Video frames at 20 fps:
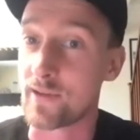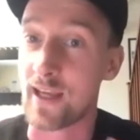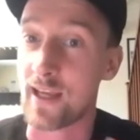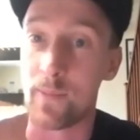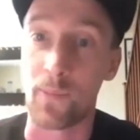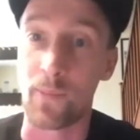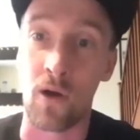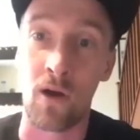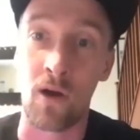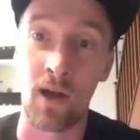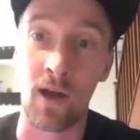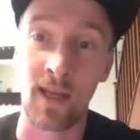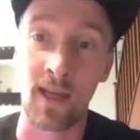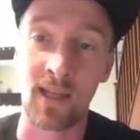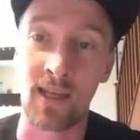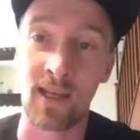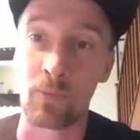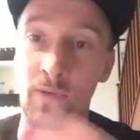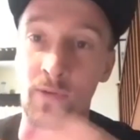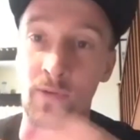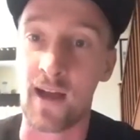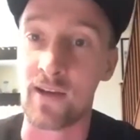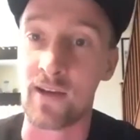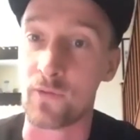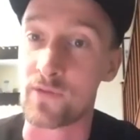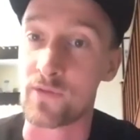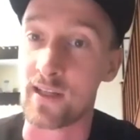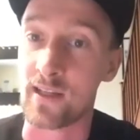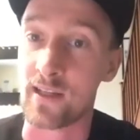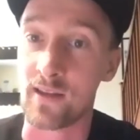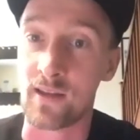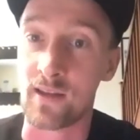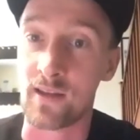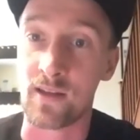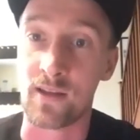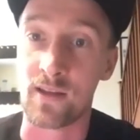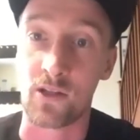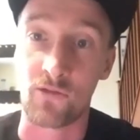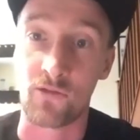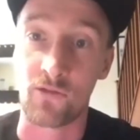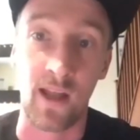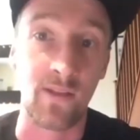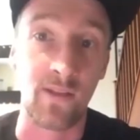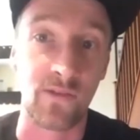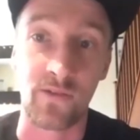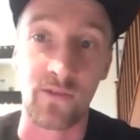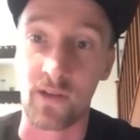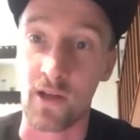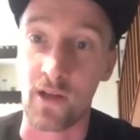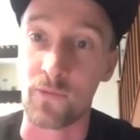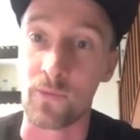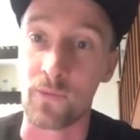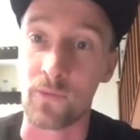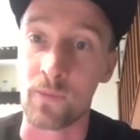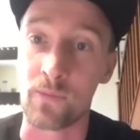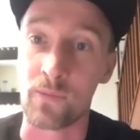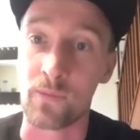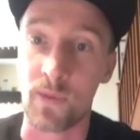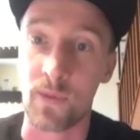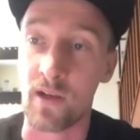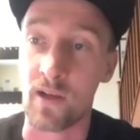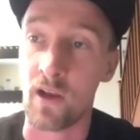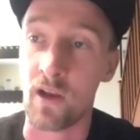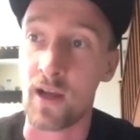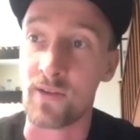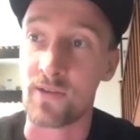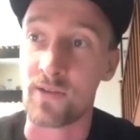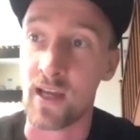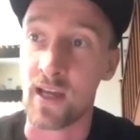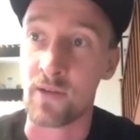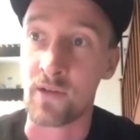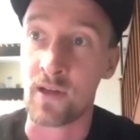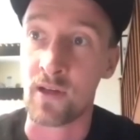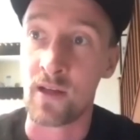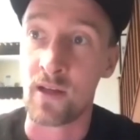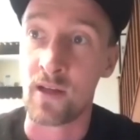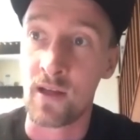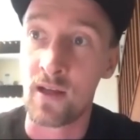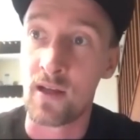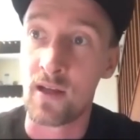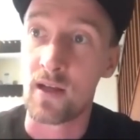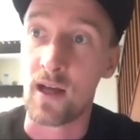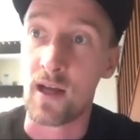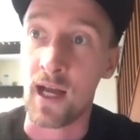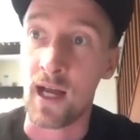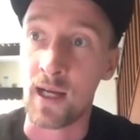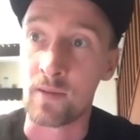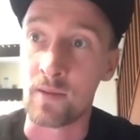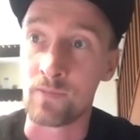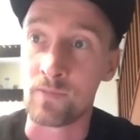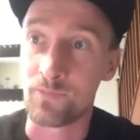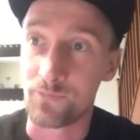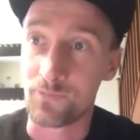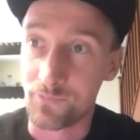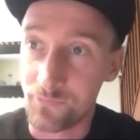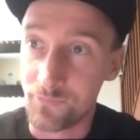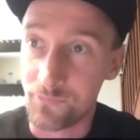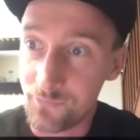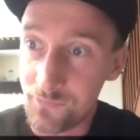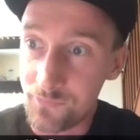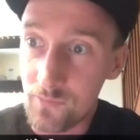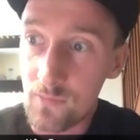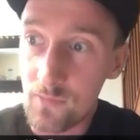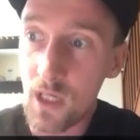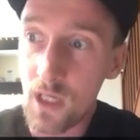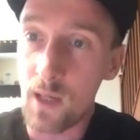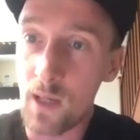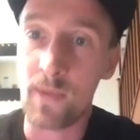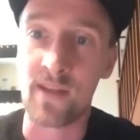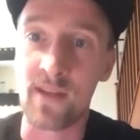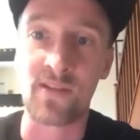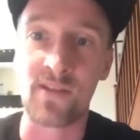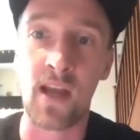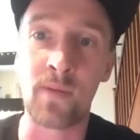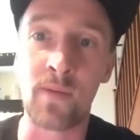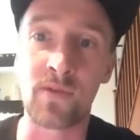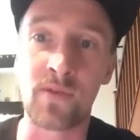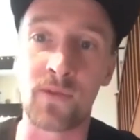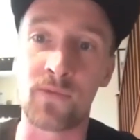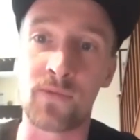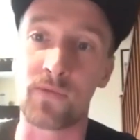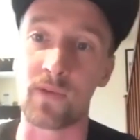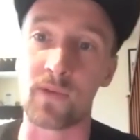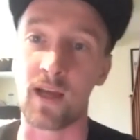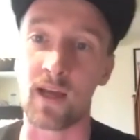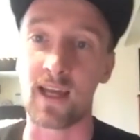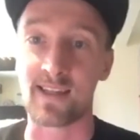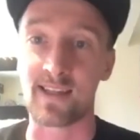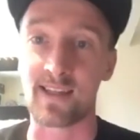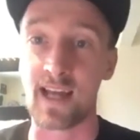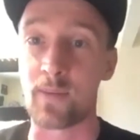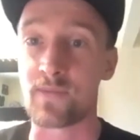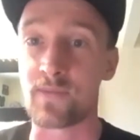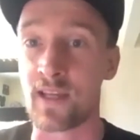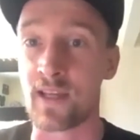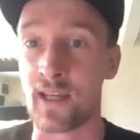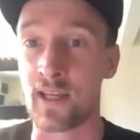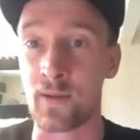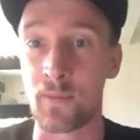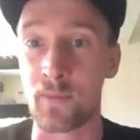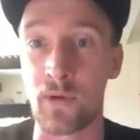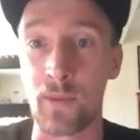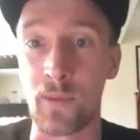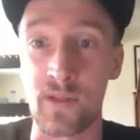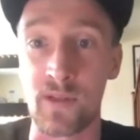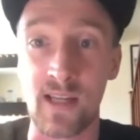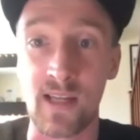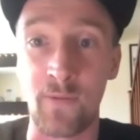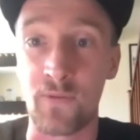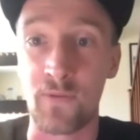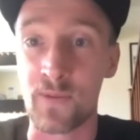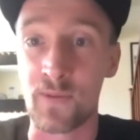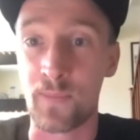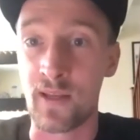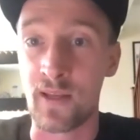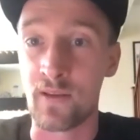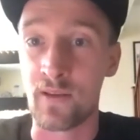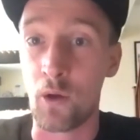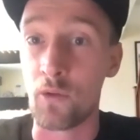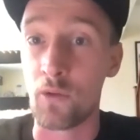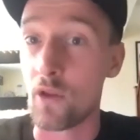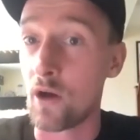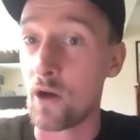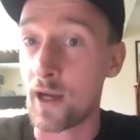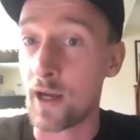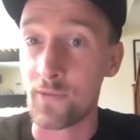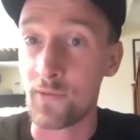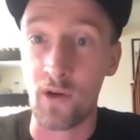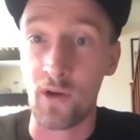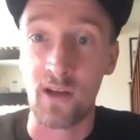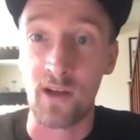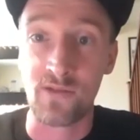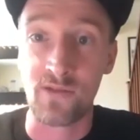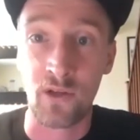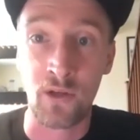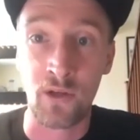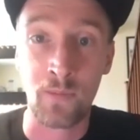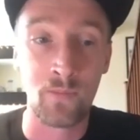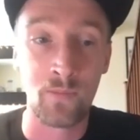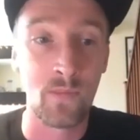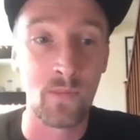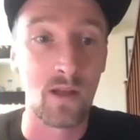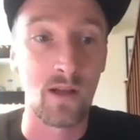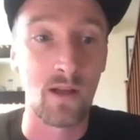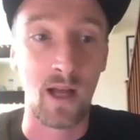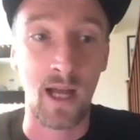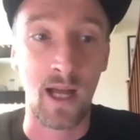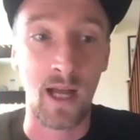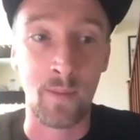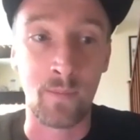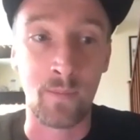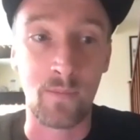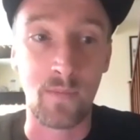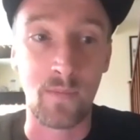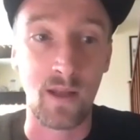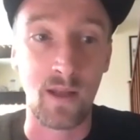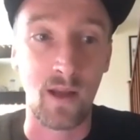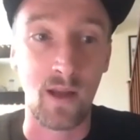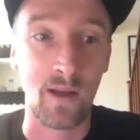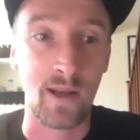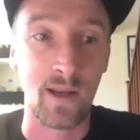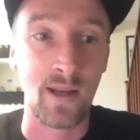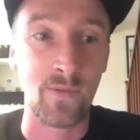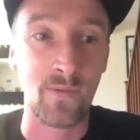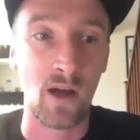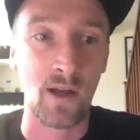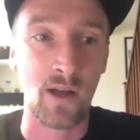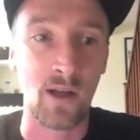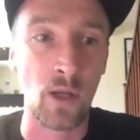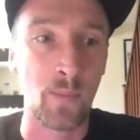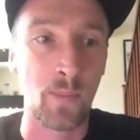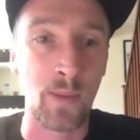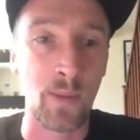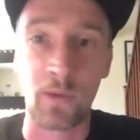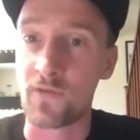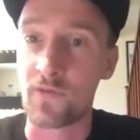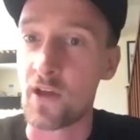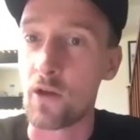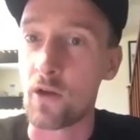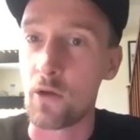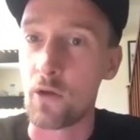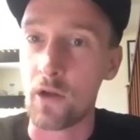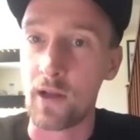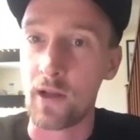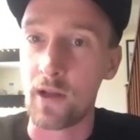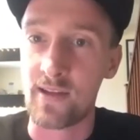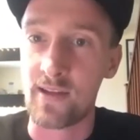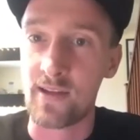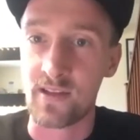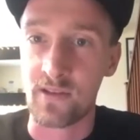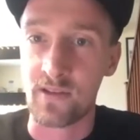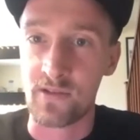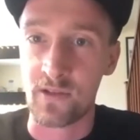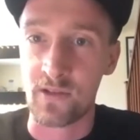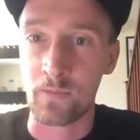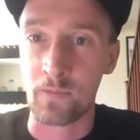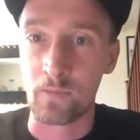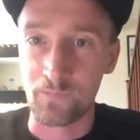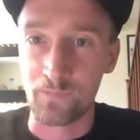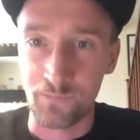get by. And then we've had, obviously, the grants and the government, which has been a lifesaver. In terms of like adapting, pretty much everything's been online via Zoom. And I know people have done online lessons and